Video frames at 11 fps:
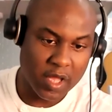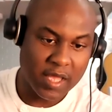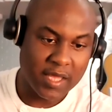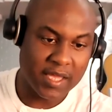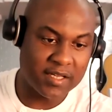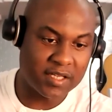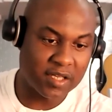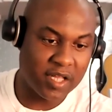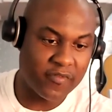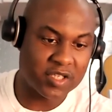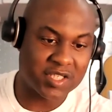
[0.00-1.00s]
He
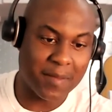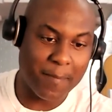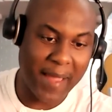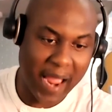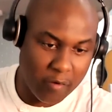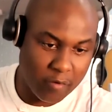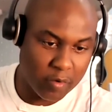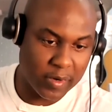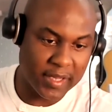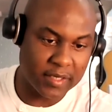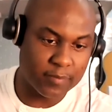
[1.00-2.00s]
delivers
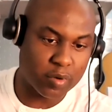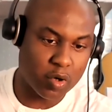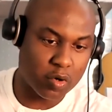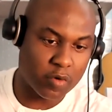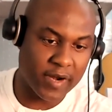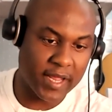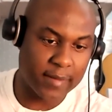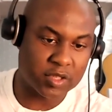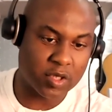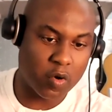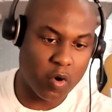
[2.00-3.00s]
empowering programs
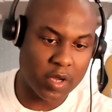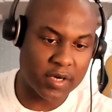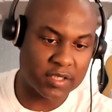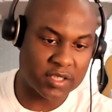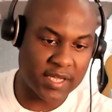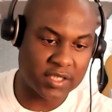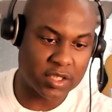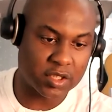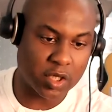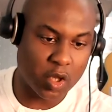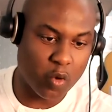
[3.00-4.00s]
to organizations
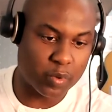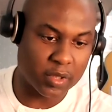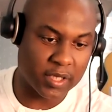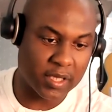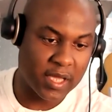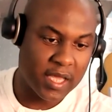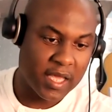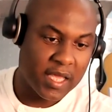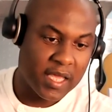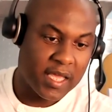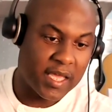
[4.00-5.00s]
globally.
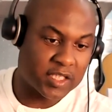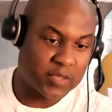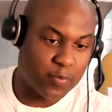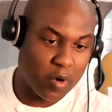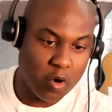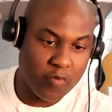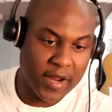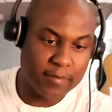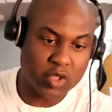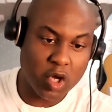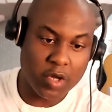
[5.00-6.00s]
His programs
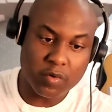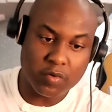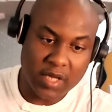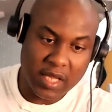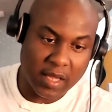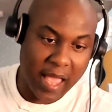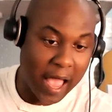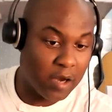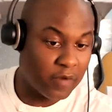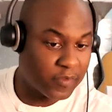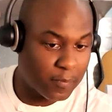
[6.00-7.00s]
are unique, out
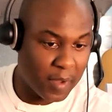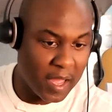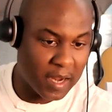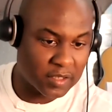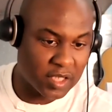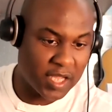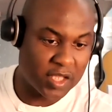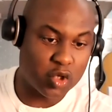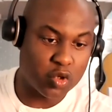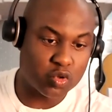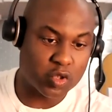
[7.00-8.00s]
of the box, and
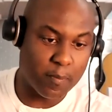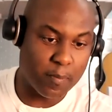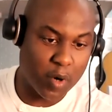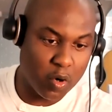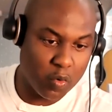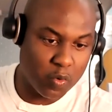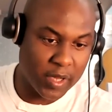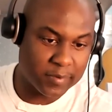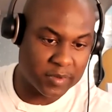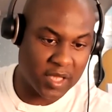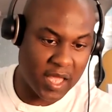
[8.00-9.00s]
use
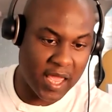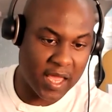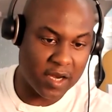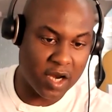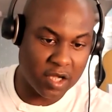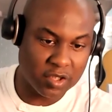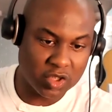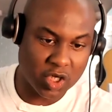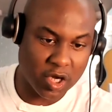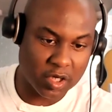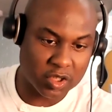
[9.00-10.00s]
bullwhips and
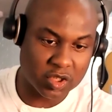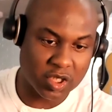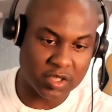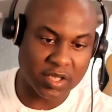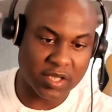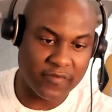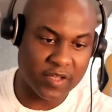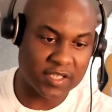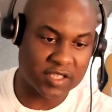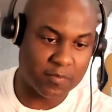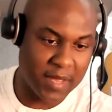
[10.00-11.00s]
nunchucks to deliver
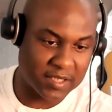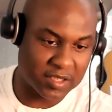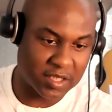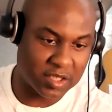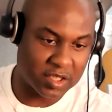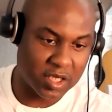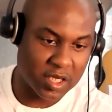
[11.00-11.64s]
his message.